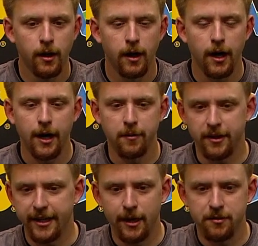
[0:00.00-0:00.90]
And then
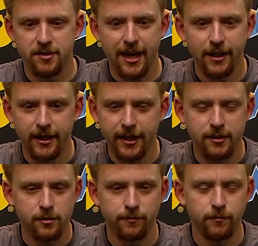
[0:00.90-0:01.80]
getting up the sideline, getting
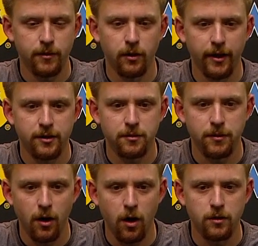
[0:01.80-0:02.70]
some
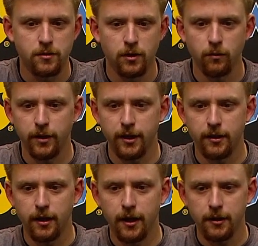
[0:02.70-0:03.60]
yards so that we could,
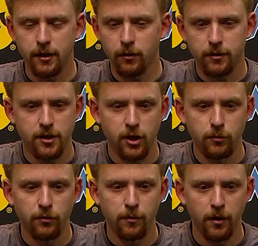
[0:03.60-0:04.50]
you know, continue to
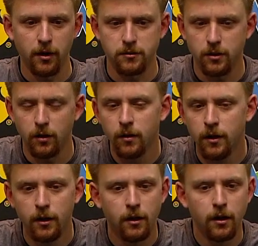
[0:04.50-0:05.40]
move the ball. So,
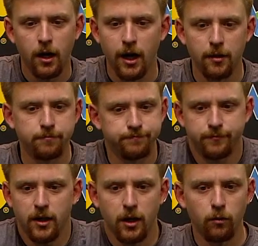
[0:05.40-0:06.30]

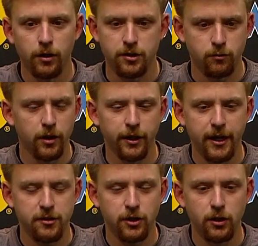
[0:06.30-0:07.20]
you know, really, just really good
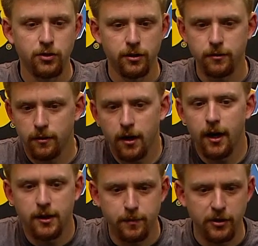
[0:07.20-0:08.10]
execution,
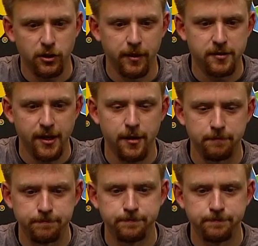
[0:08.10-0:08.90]
especially by Sam.